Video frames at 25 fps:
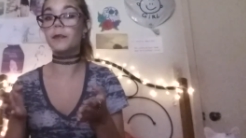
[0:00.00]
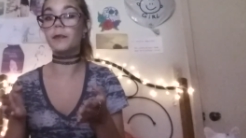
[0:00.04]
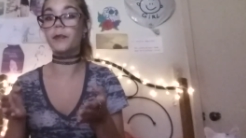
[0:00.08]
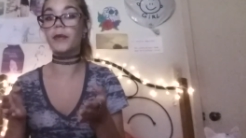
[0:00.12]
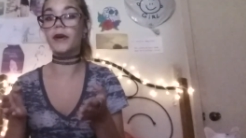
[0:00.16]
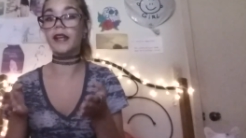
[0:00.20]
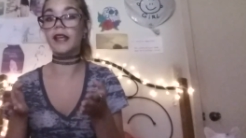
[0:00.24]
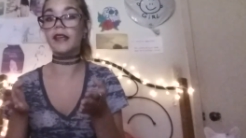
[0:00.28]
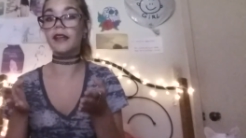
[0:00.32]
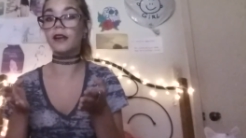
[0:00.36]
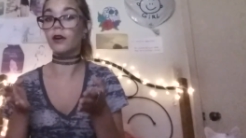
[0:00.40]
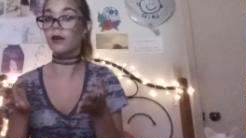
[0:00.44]

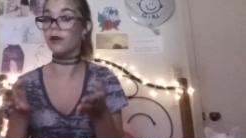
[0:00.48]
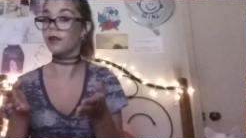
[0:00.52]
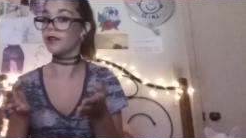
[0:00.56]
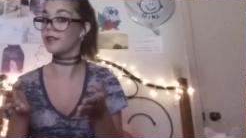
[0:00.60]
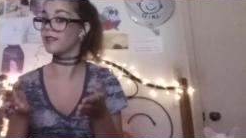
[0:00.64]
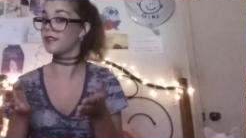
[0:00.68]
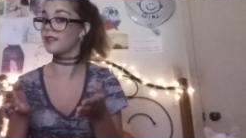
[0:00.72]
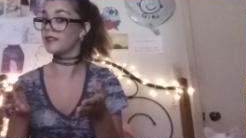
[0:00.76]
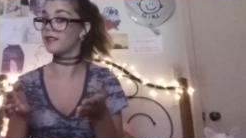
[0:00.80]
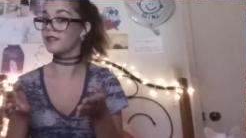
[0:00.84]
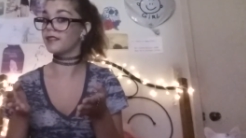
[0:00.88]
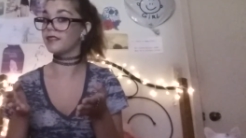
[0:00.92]
but it
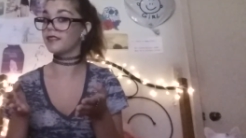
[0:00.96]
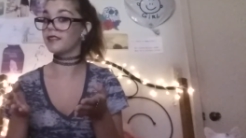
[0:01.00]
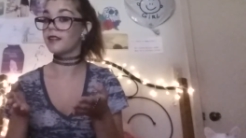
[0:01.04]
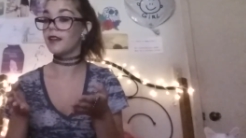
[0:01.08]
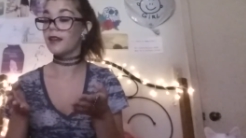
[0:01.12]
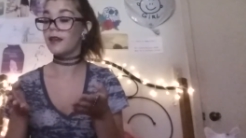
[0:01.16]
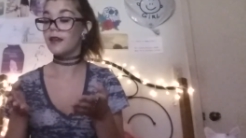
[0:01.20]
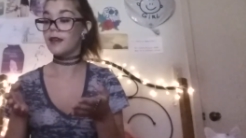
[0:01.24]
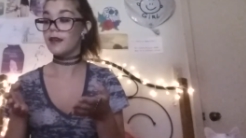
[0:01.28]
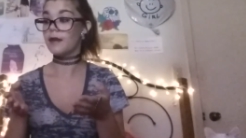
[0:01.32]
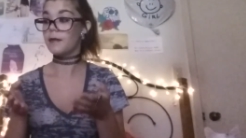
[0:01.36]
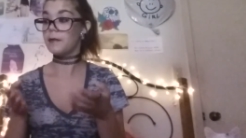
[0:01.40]
causes
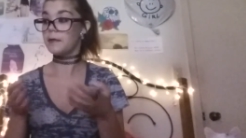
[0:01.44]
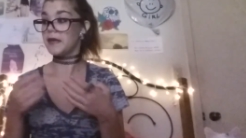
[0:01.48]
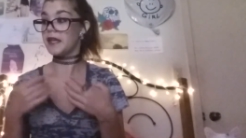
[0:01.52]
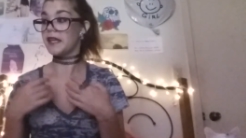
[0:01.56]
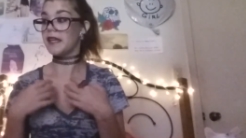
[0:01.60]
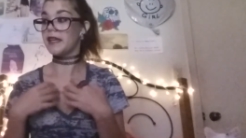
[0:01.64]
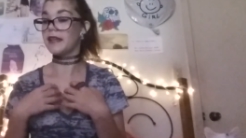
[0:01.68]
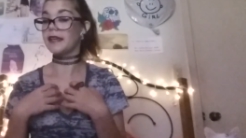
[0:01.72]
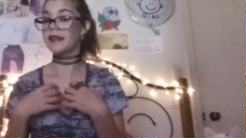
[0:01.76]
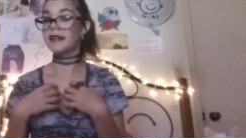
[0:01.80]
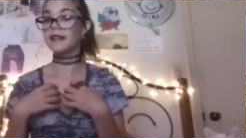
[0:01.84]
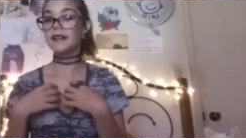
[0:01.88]

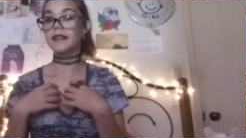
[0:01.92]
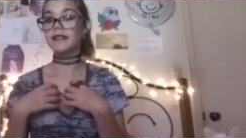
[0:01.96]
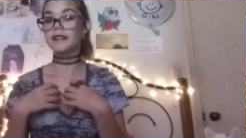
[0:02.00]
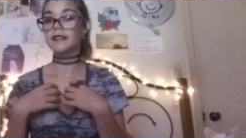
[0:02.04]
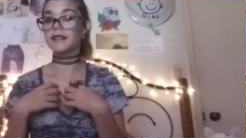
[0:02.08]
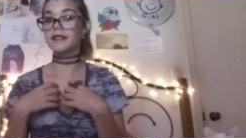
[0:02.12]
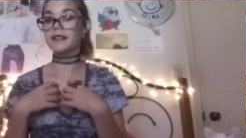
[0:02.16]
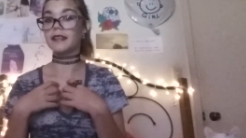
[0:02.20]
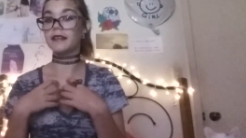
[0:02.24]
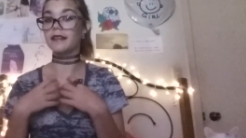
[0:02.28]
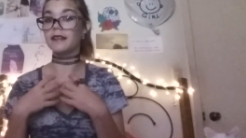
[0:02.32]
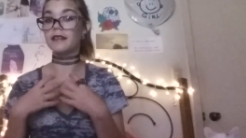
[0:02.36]
me
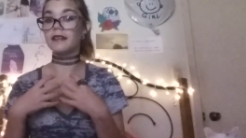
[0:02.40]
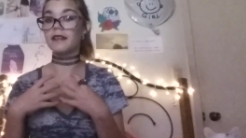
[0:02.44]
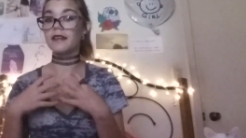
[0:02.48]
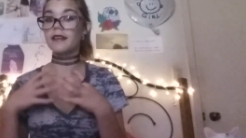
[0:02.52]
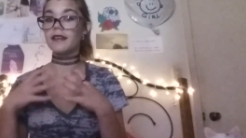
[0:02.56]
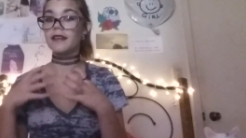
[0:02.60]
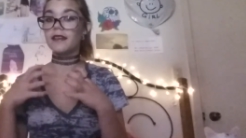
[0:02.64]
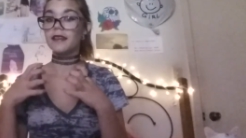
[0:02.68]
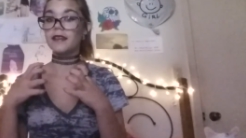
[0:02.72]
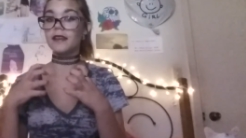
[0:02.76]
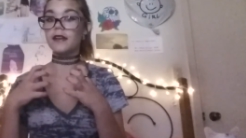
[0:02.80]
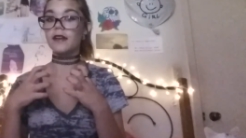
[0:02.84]
to,
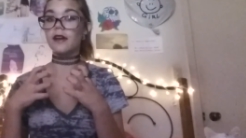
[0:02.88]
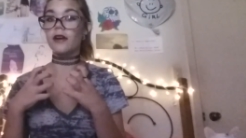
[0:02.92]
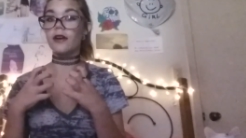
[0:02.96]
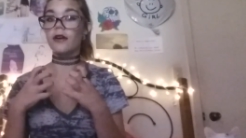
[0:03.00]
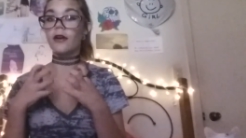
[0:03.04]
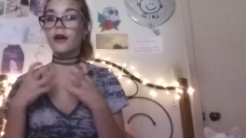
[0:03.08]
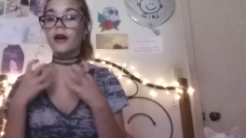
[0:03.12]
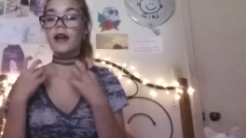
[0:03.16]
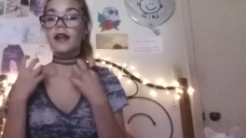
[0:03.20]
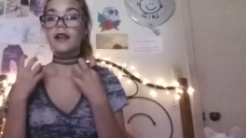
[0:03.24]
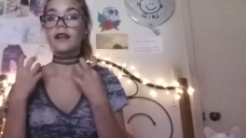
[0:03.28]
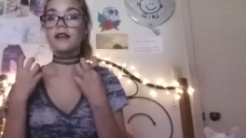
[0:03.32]
you
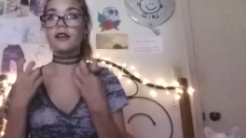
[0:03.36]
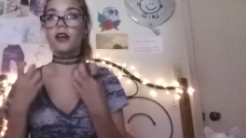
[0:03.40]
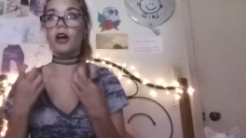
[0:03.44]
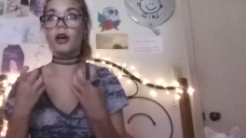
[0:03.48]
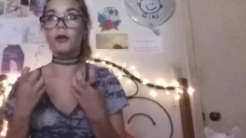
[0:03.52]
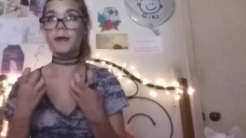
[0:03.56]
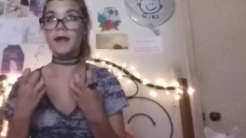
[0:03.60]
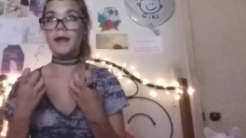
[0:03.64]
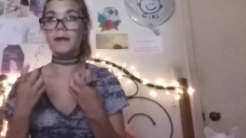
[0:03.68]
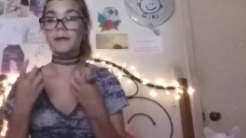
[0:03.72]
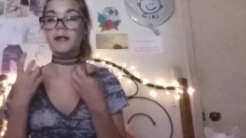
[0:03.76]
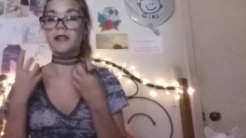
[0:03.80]
know,
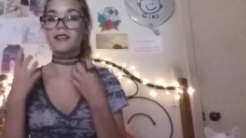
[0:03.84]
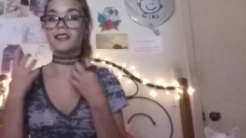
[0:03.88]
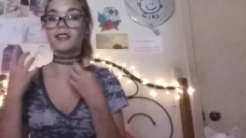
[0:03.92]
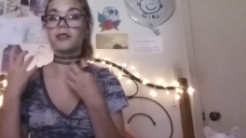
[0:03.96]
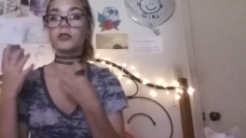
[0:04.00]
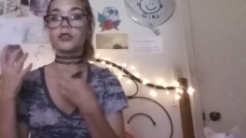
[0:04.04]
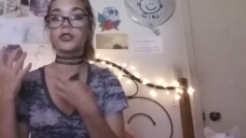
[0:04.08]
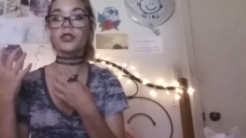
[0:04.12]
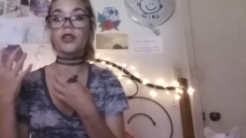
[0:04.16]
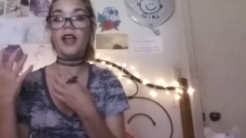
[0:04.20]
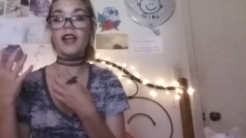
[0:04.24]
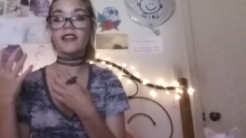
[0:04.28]
not be able to
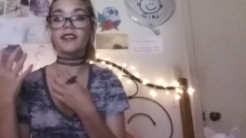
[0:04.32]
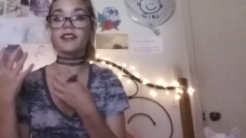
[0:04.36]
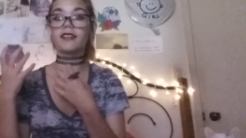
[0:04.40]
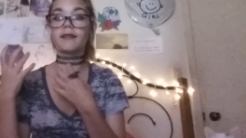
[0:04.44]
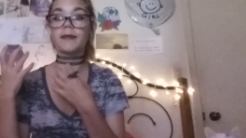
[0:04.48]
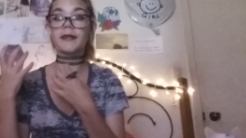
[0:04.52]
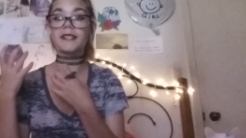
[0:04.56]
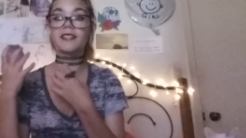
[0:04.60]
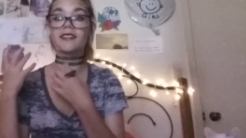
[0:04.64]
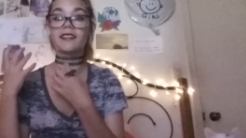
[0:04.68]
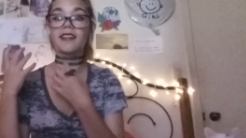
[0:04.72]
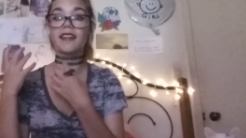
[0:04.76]
socialize as
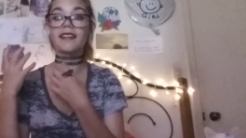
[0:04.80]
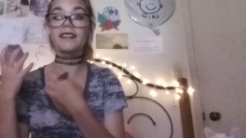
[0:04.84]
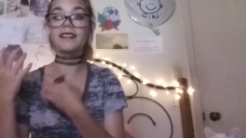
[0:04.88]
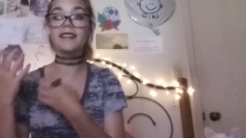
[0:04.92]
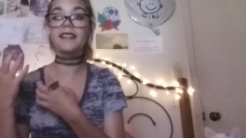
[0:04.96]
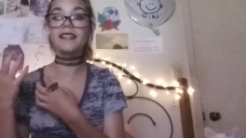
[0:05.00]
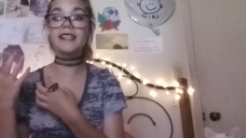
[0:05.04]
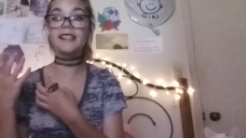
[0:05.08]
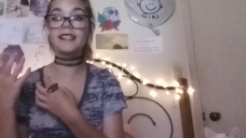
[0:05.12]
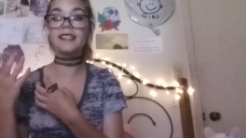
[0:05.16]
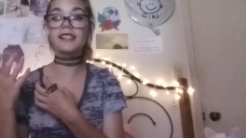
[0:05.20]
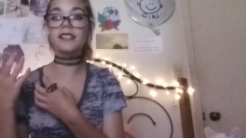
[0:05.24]
much as I
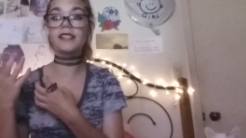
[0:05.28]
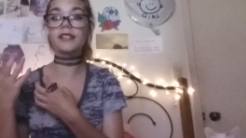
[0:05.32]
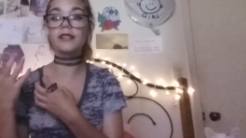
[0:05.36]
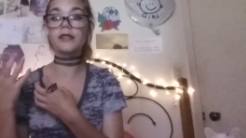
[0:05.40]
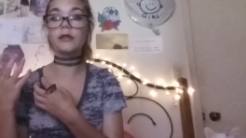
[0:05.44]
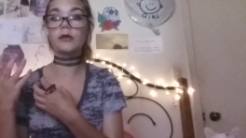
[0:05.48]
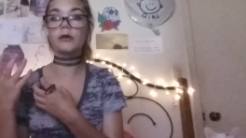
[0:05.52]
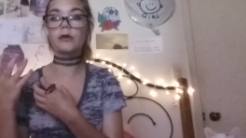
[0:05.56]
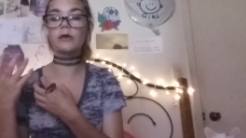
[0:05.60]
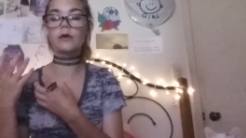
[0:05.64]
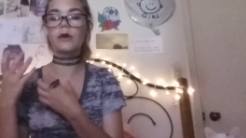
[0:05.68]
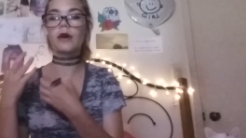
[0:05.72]
need
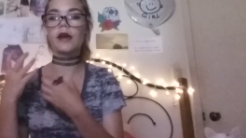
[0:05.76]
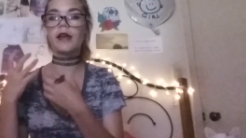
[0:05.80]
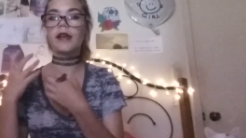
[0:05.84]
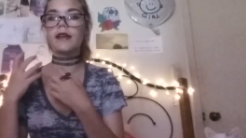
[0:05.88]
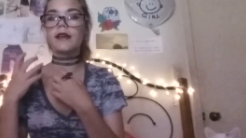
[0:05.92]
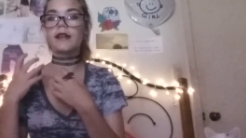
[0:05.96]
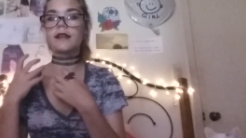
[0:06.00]
to,